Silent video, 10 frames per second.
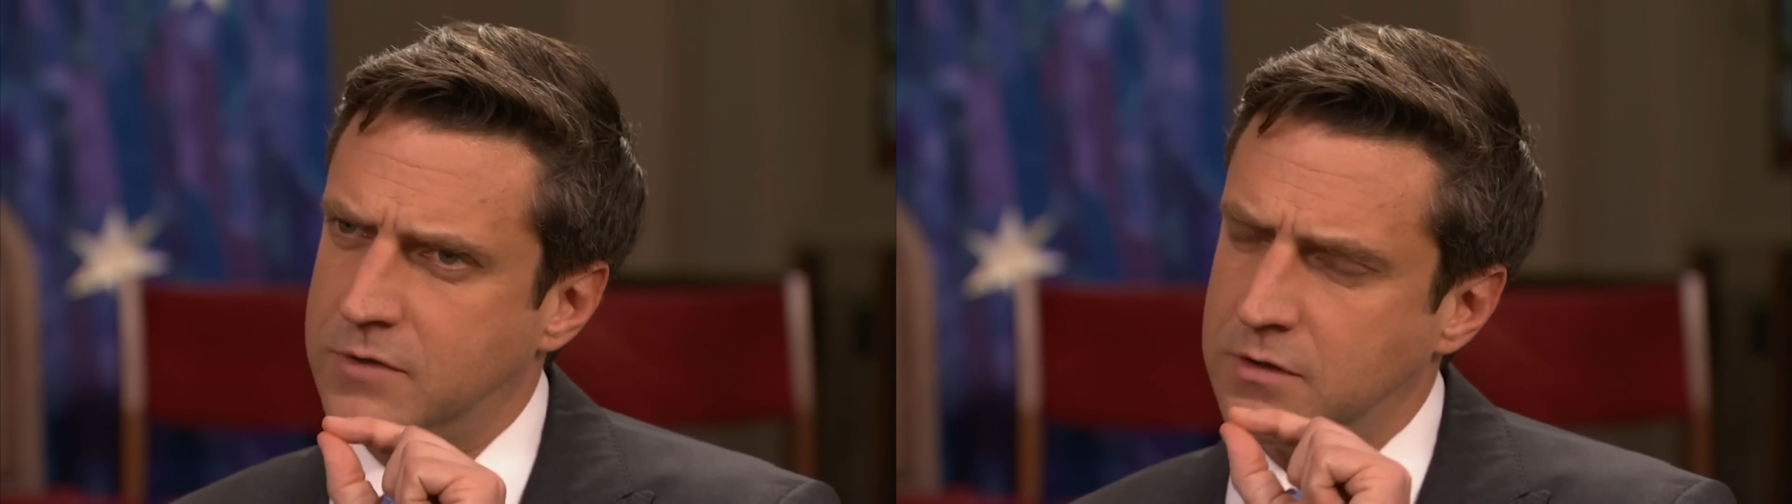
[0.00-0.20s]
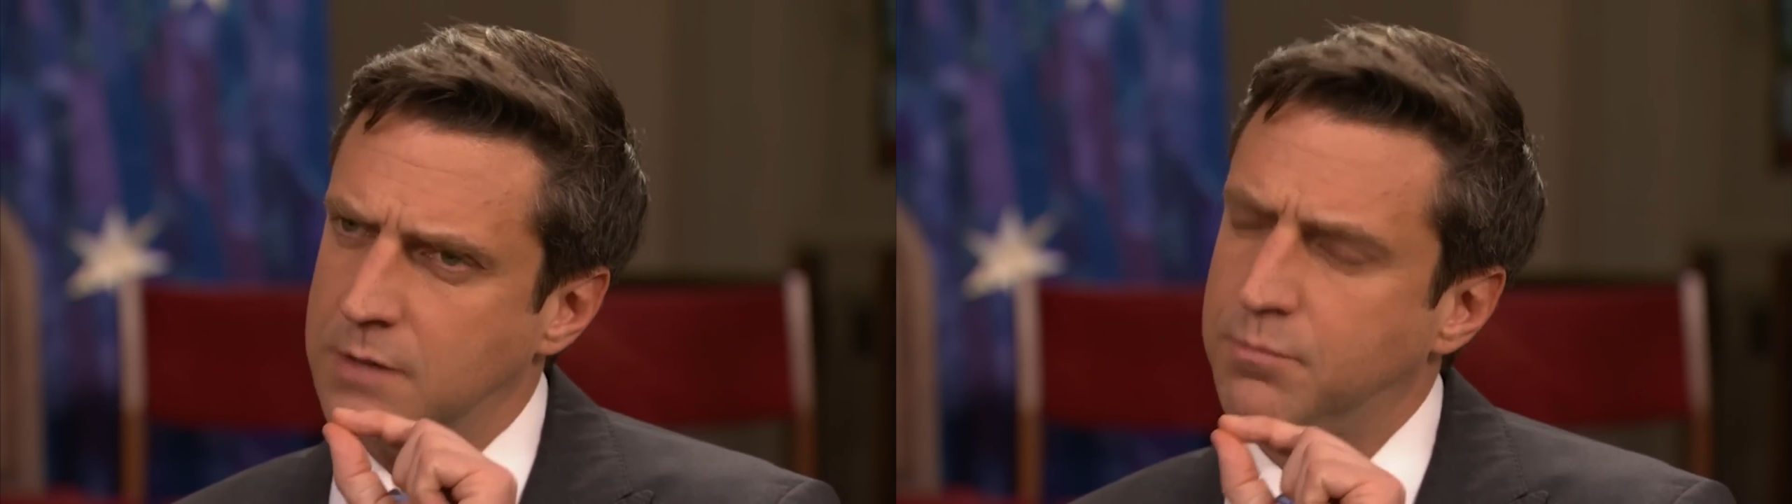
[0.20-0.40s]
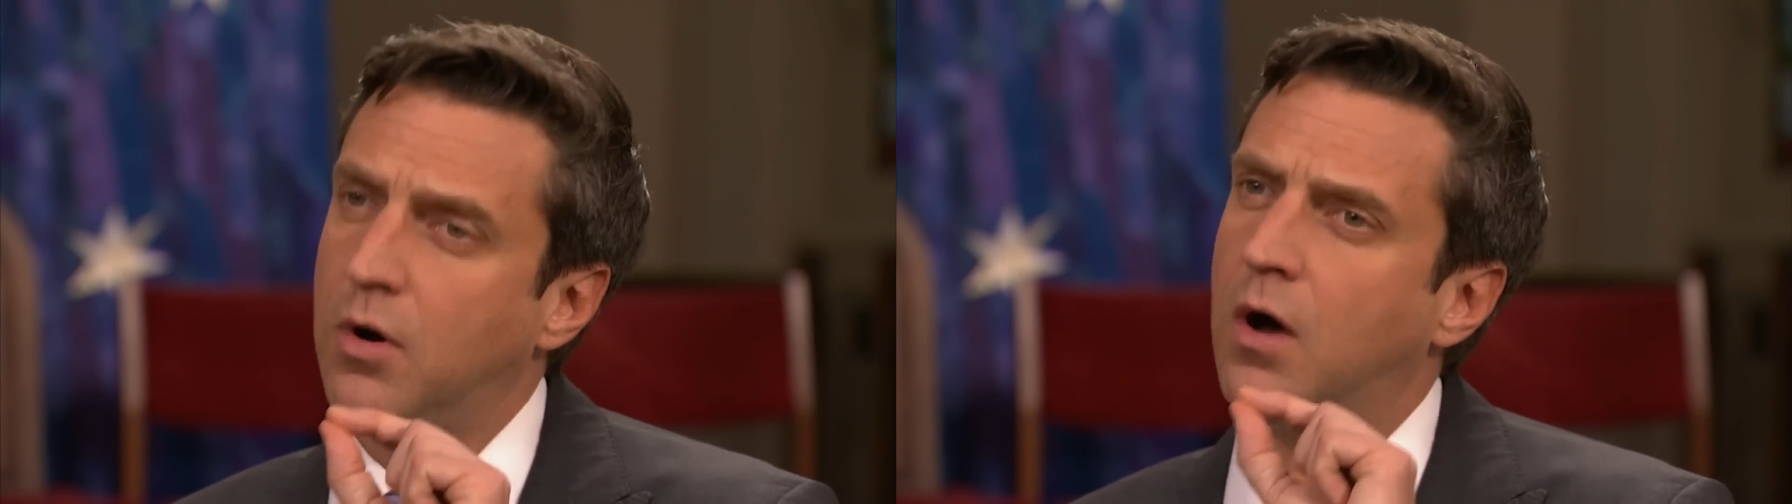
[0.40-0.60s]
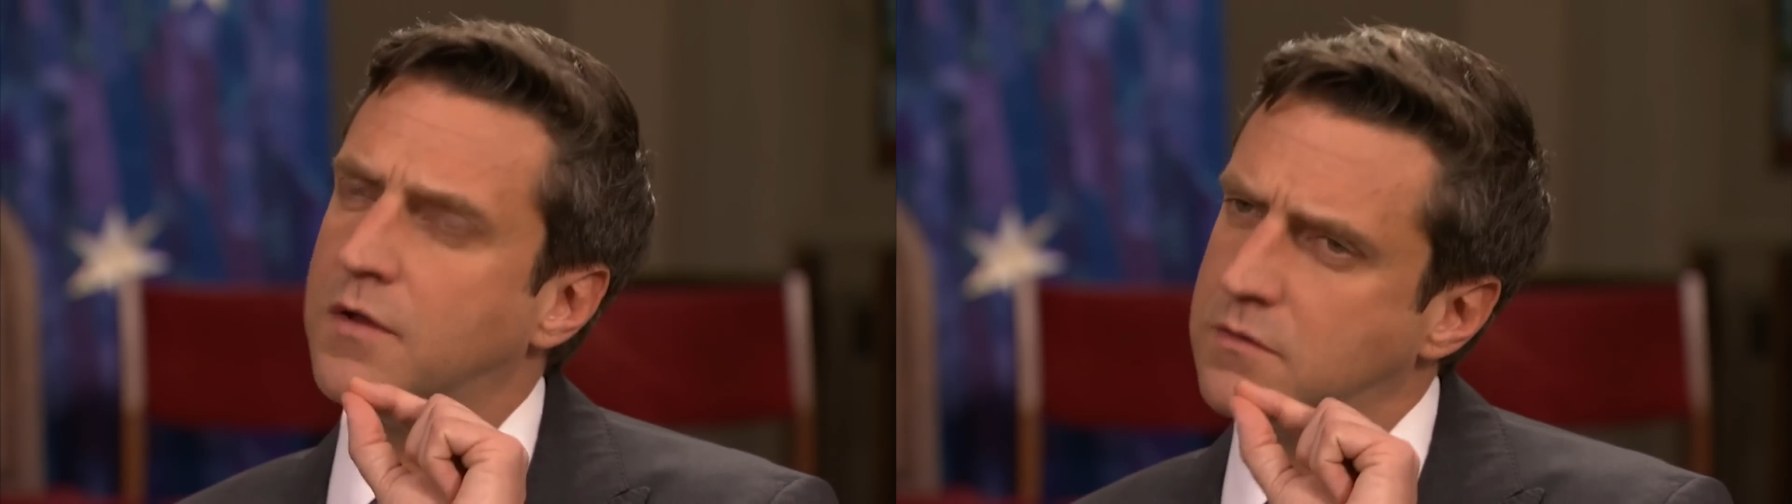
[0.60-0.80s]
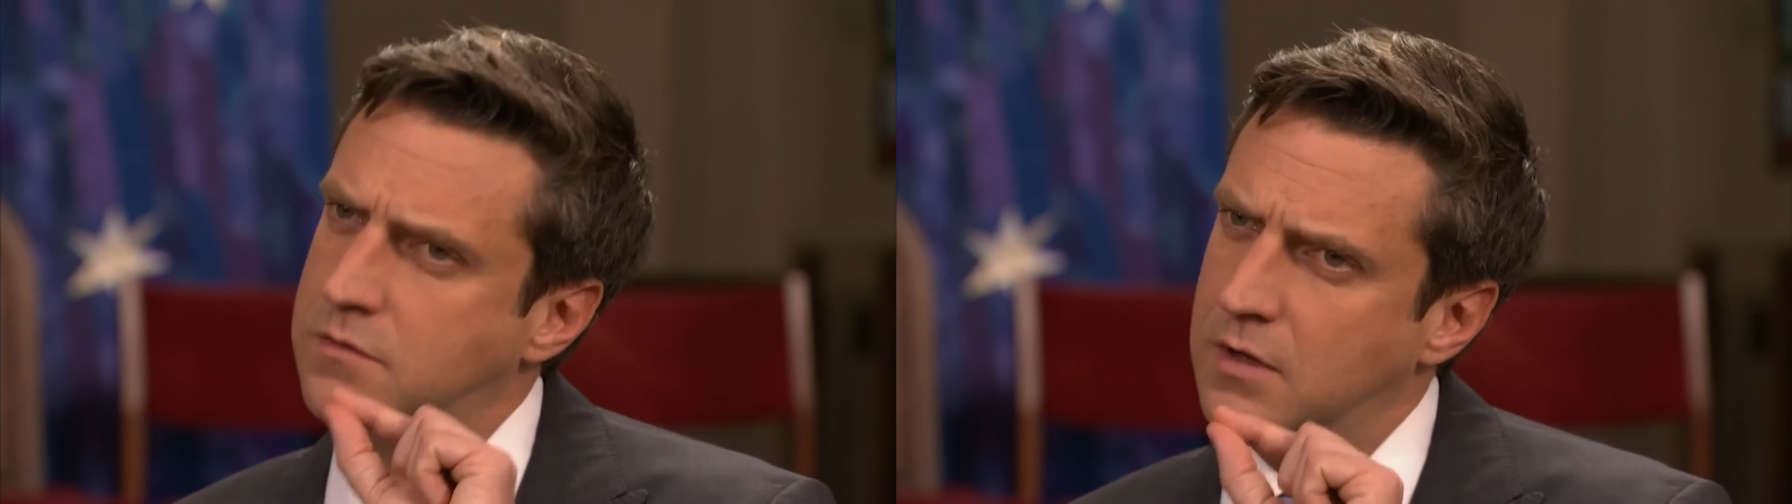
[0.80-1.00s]
that pause
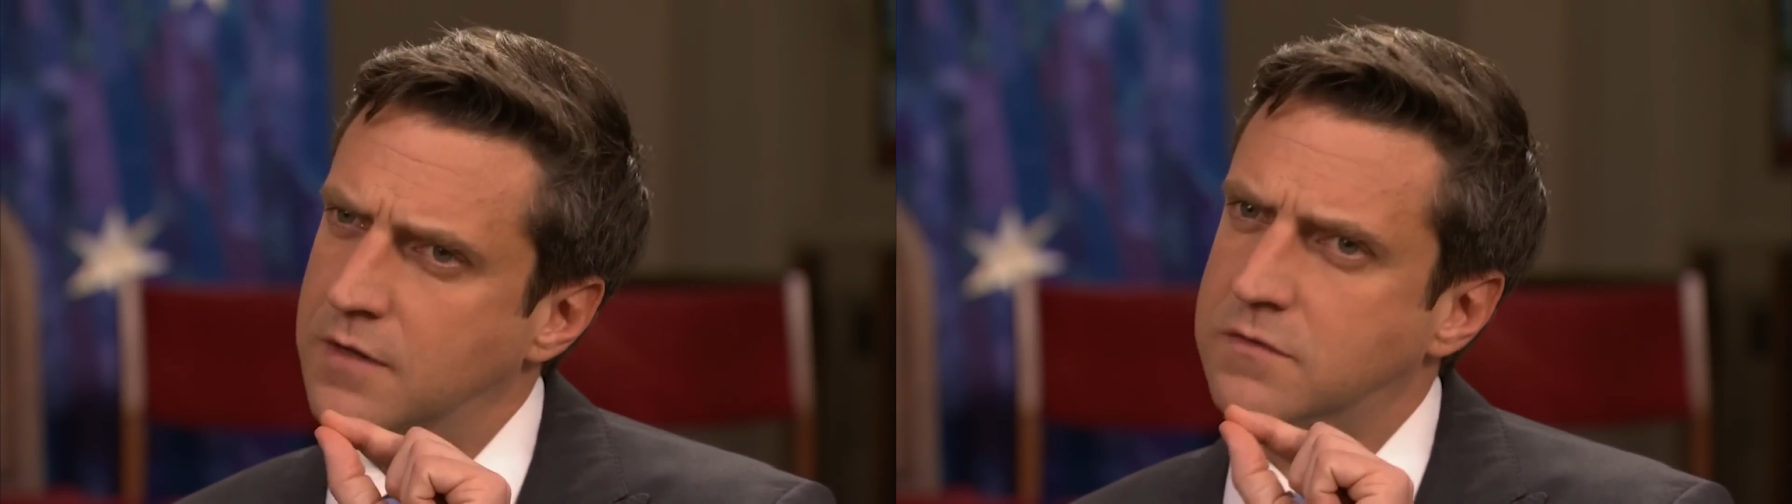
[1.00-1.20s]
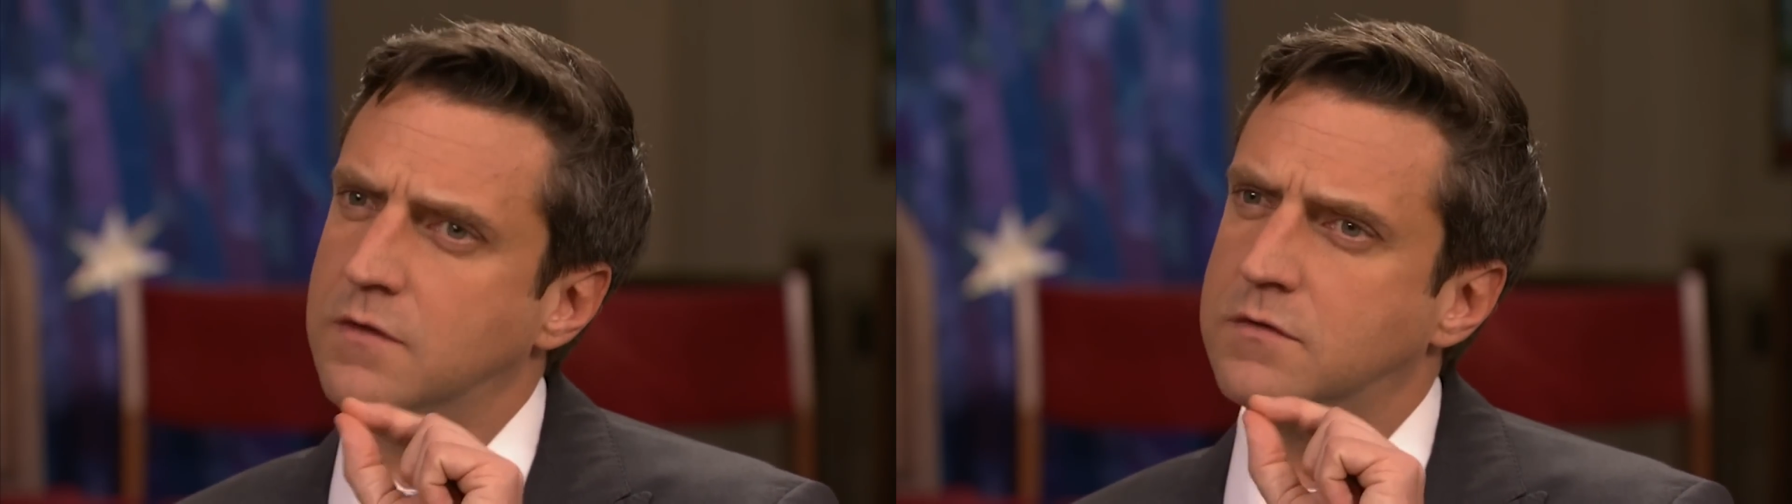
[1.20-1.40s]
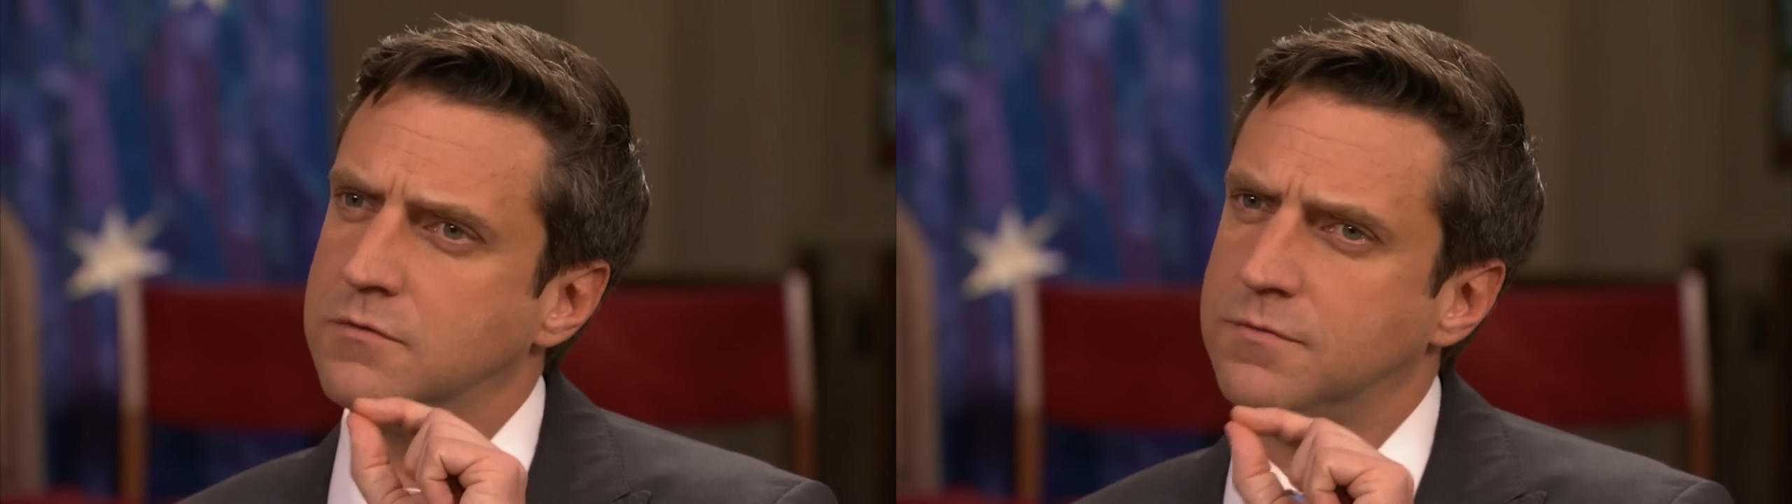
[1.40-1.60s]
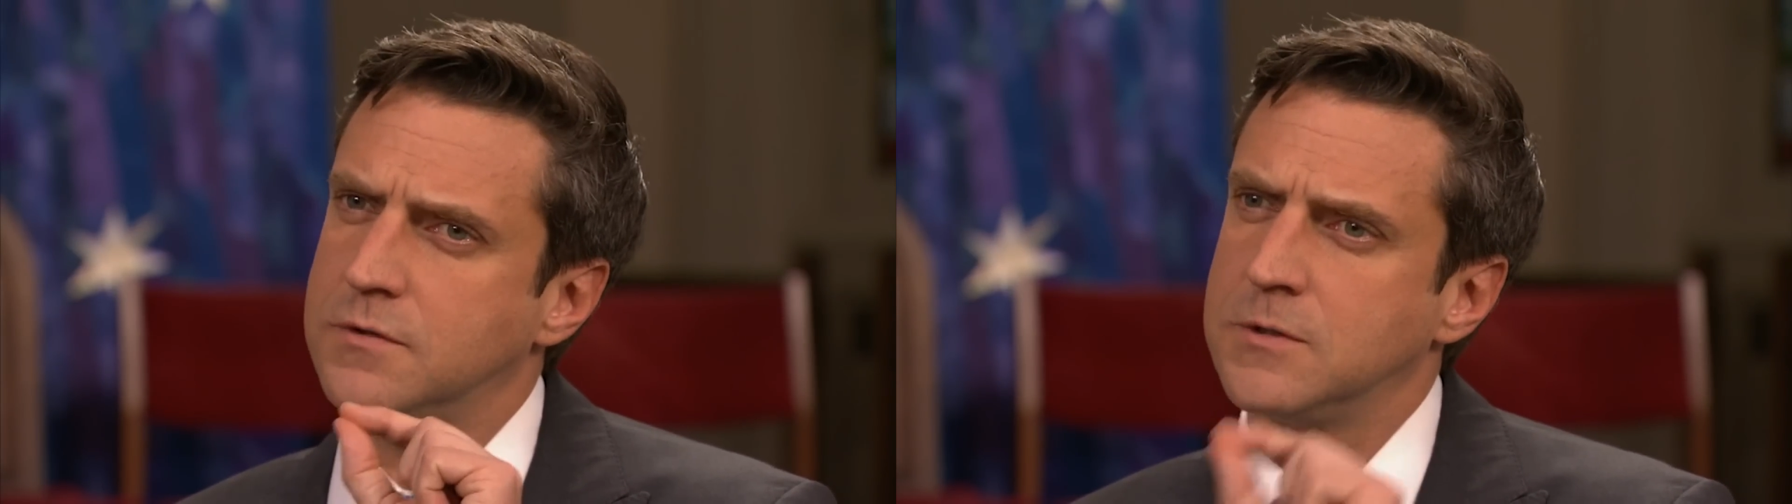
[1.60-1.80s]
and to that sense of